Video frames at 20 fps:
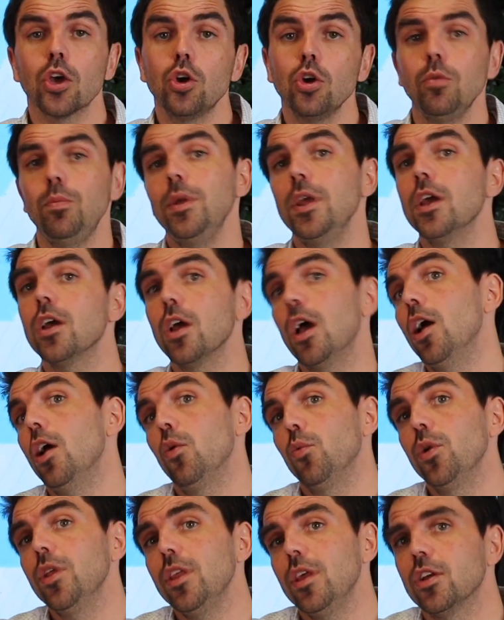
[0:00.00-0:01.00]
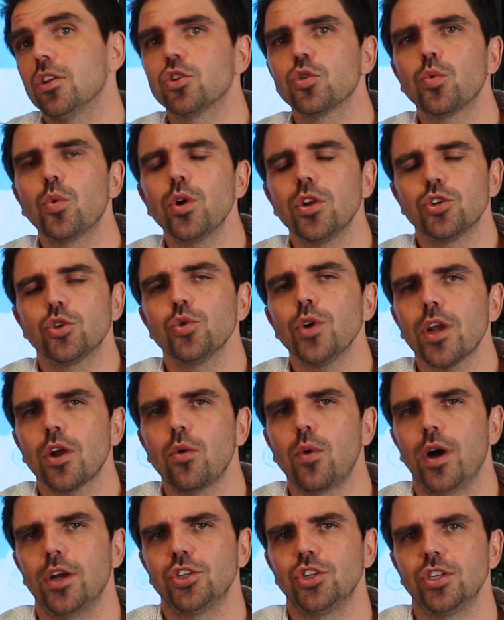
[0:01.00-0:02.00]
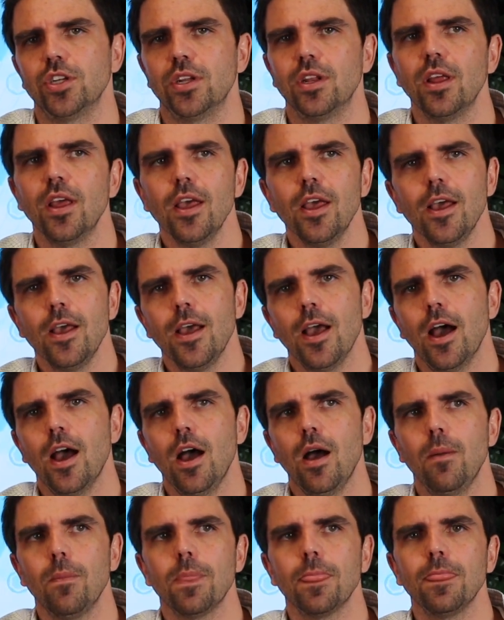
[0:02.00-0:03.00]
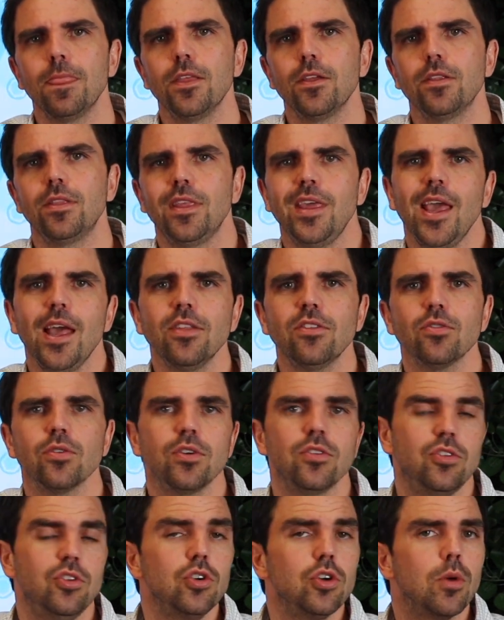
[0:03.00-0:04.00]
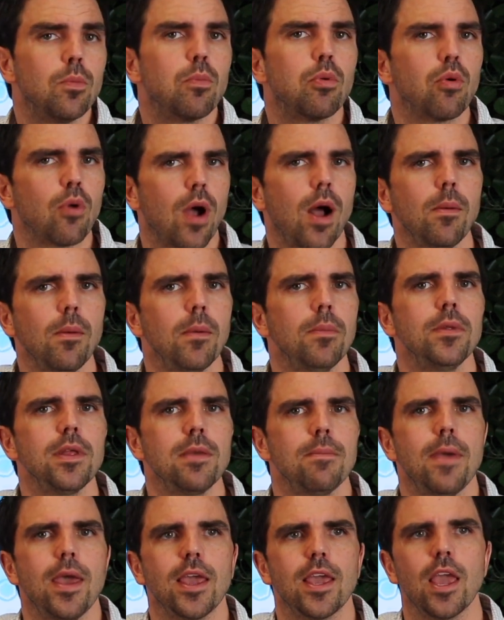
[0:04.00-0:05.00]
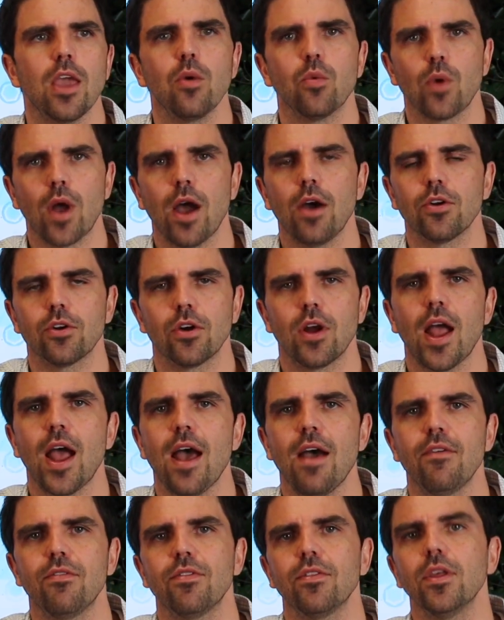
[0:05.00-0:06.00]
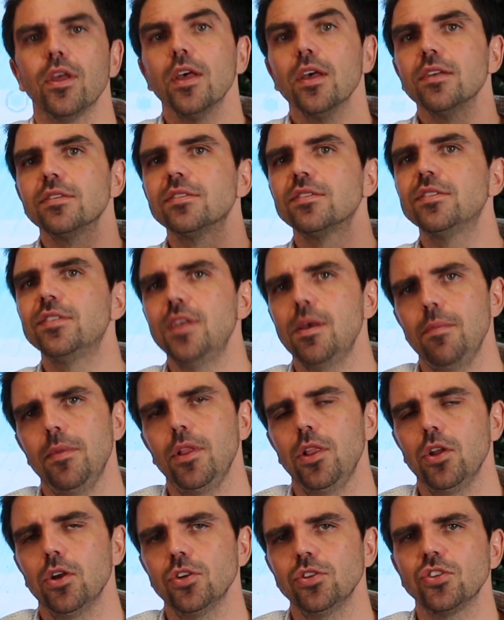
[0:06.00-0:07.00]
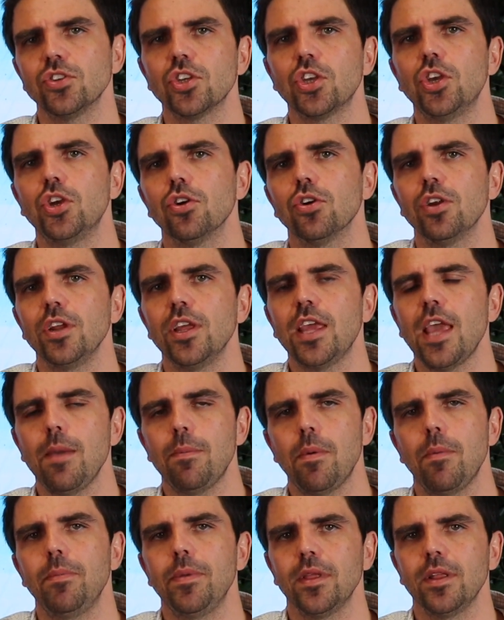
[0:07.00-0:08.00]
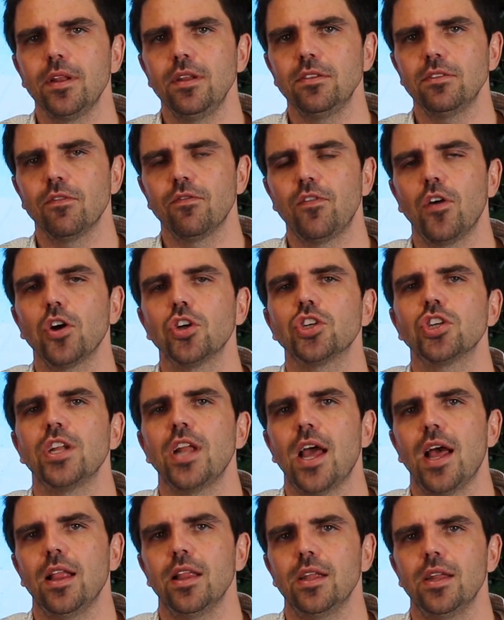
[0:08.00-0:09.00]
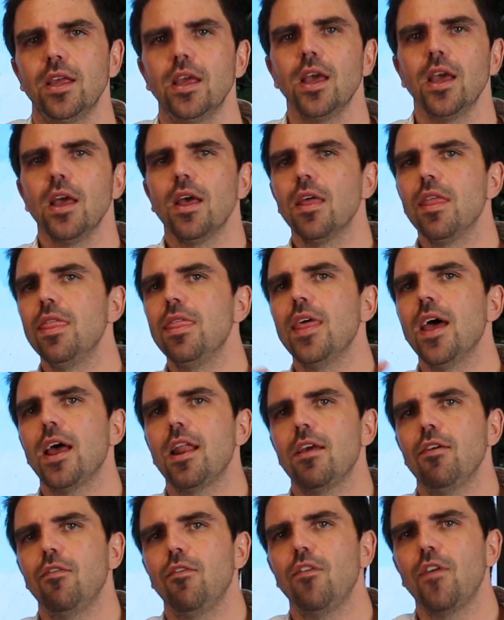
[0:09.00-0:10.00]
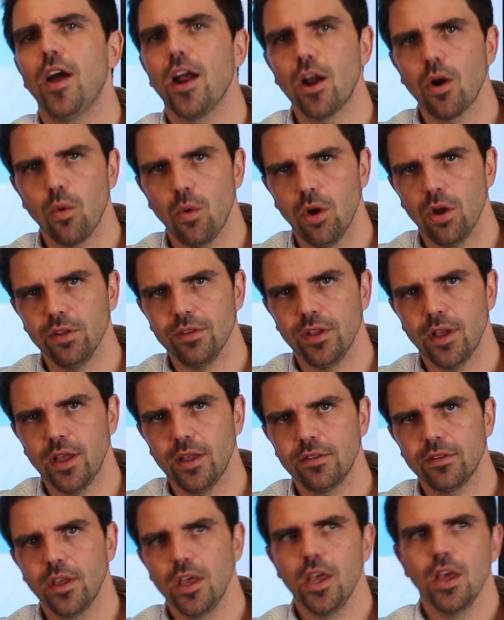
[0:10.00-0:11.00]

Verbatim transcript: could be a, really a trick question. Um, the, the answer is you could probably make a router have similar security capabilities and functionality that a firewall does.